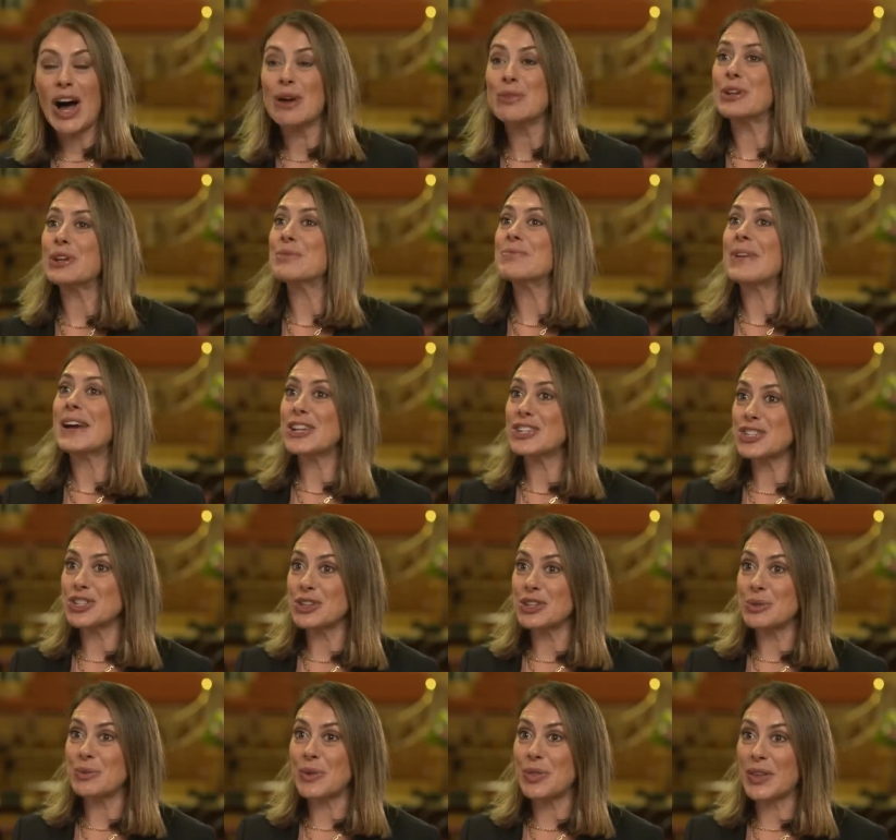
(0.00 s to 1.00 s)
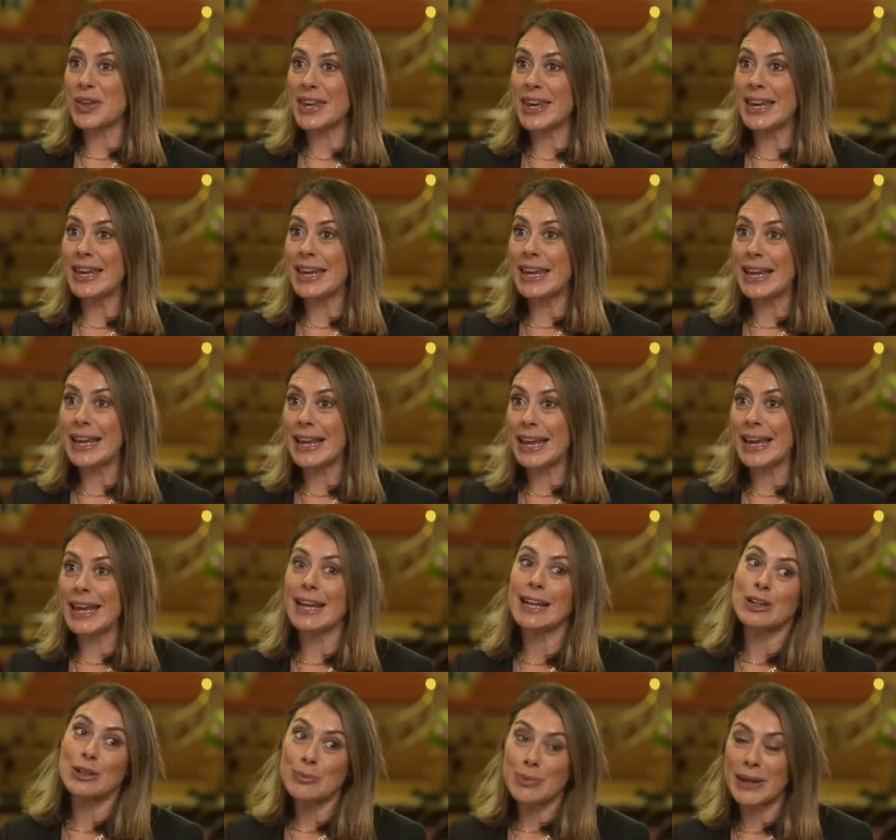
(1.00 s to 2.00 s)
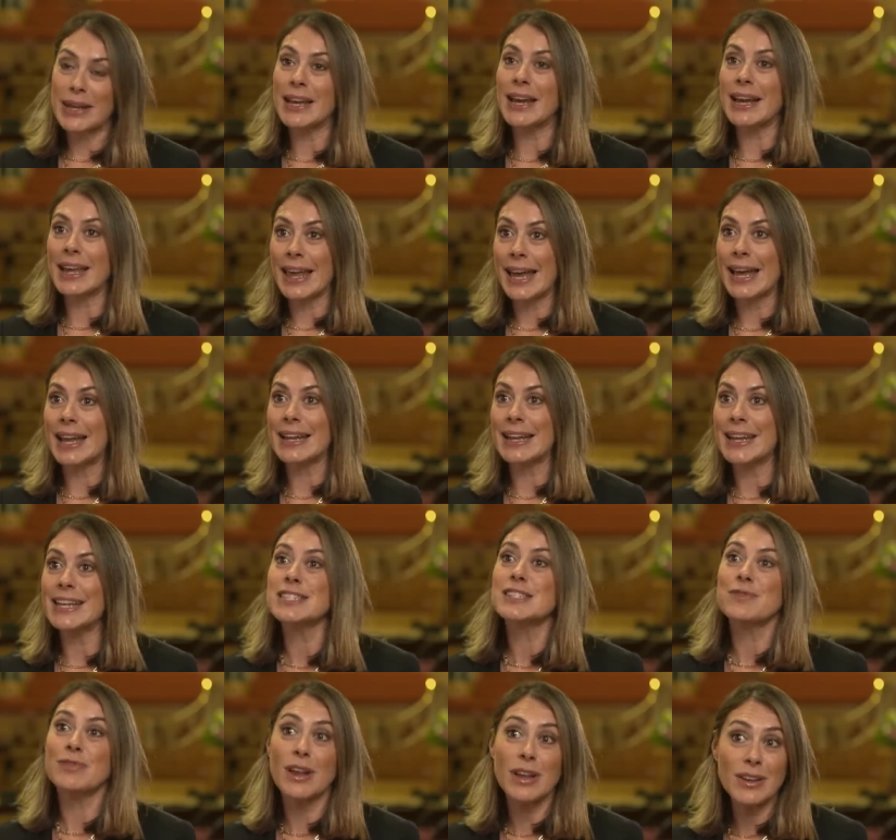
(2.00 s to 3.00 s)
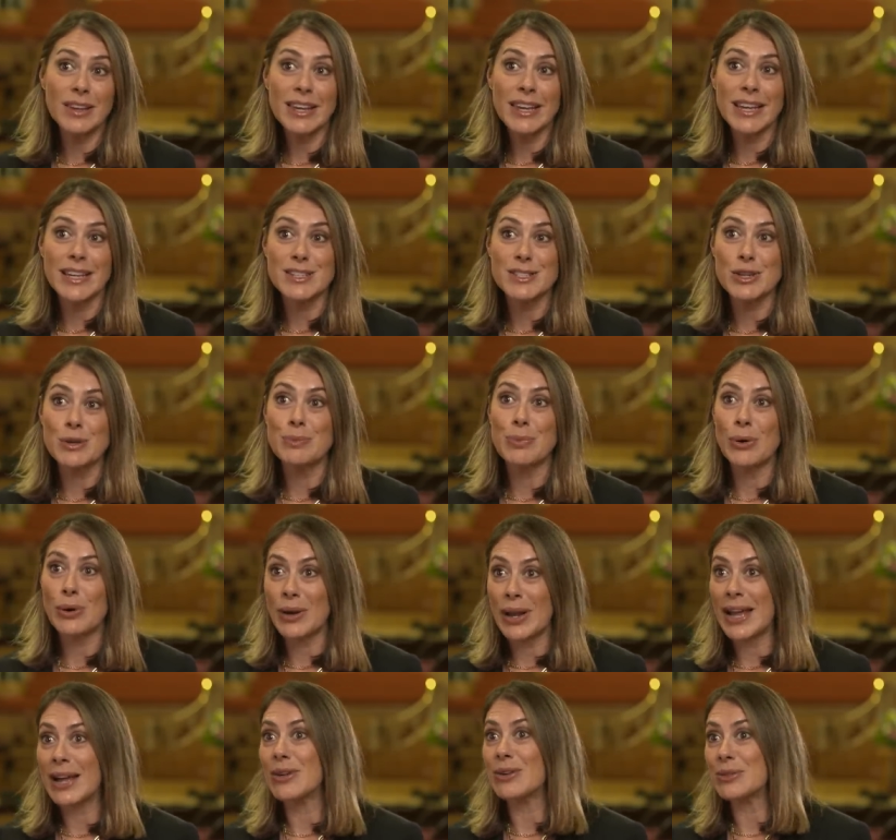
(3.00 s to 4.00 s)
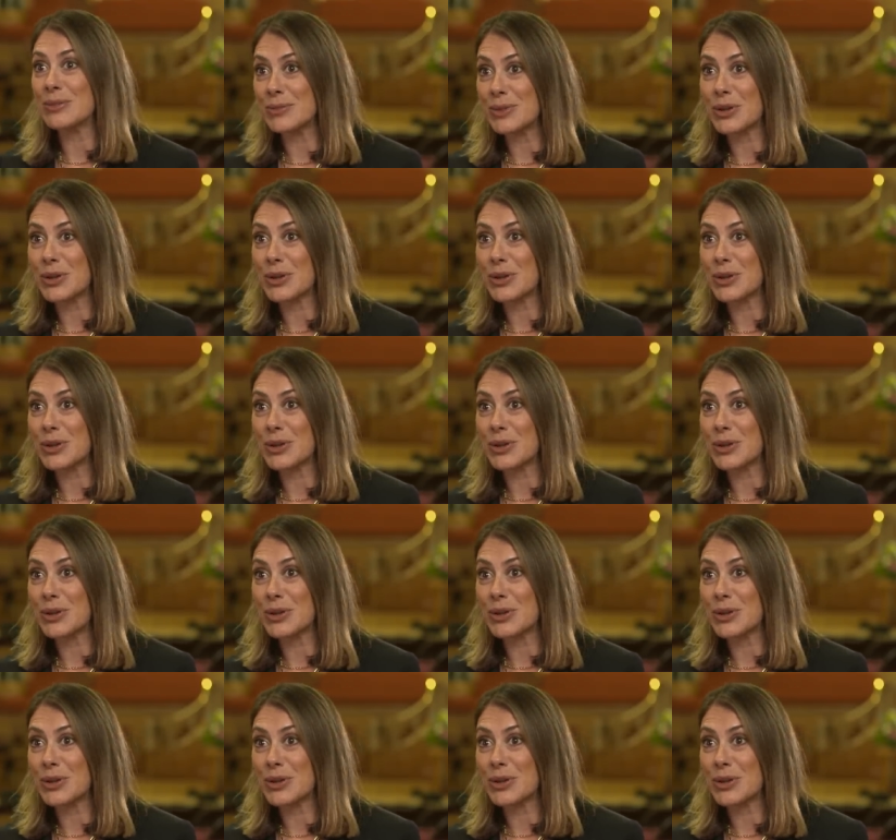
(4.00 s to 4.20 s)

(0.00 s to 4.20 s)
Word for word: I would imagine that with the King, it'll be again his flunkies who pull out